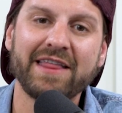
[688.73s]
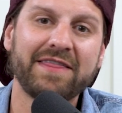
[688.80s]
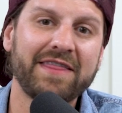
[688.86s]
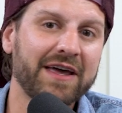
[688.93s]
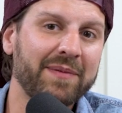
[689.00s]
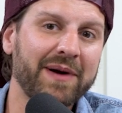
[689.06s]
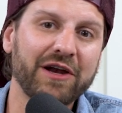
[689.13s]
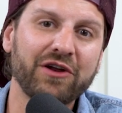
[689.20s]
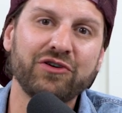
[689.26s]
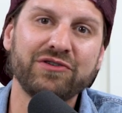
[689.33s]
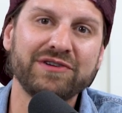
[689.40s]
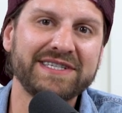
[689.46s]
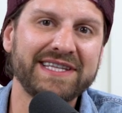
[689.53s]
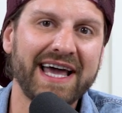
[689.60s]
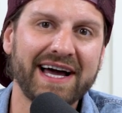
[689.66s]
Think about
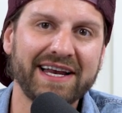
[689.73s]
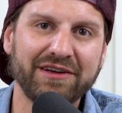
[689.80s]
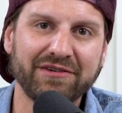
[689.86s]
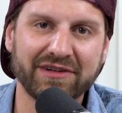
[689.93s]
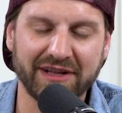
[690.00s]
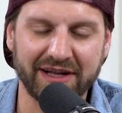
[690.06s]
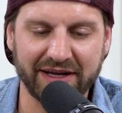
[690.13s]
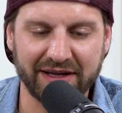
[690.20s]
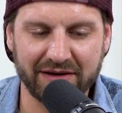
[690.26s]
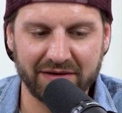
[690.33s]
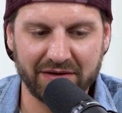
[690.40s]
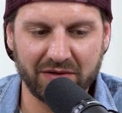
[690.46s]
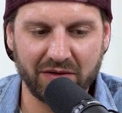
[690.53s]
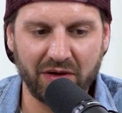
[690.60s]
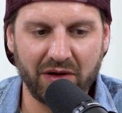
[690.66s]
who's the ideal client
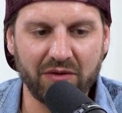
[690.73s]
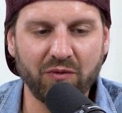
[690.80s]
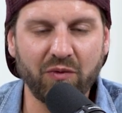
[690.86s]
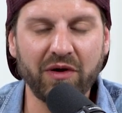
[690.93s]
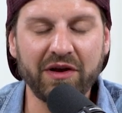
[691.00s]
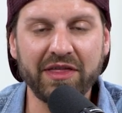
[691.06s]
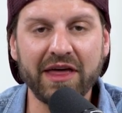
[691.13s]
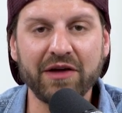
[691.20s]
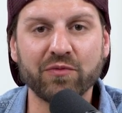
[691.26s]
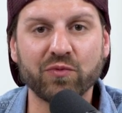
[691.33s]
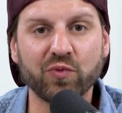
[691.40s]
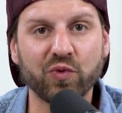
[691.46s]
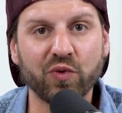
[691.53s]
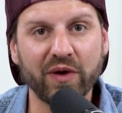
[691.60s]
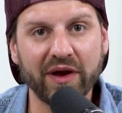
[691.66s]
and what do they
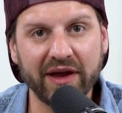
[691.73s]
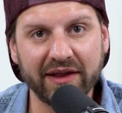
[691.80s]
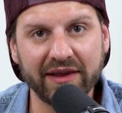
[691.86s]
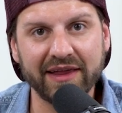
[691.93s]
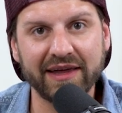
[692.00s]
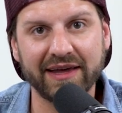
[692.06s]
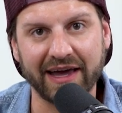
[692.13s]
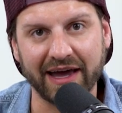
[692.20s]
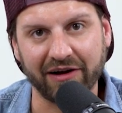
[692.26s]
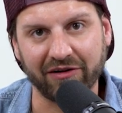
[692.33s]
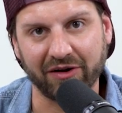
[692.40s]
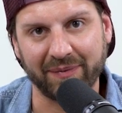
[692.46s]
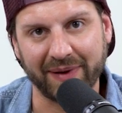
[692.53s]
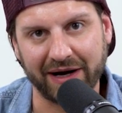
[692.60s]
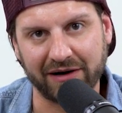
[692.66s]
really
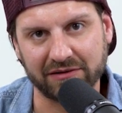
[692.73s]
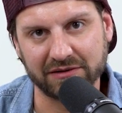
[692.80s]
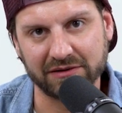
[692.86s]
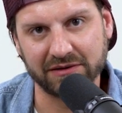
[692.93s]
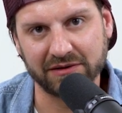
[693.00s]
care about?